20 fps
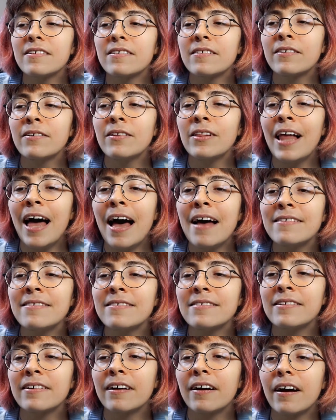So
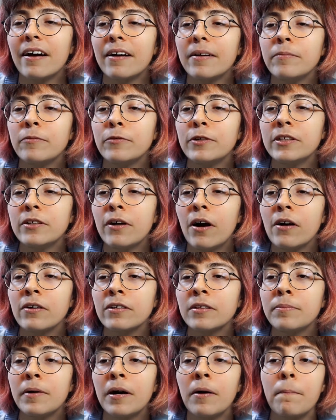last time we
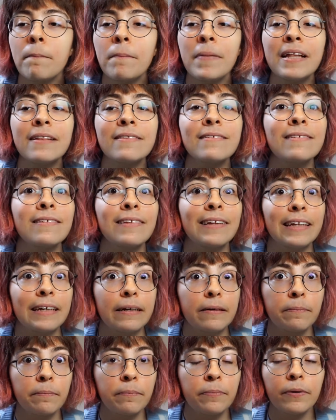talked about men's
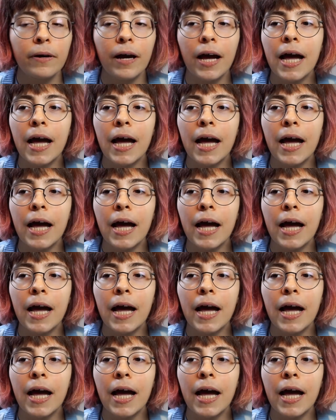lib,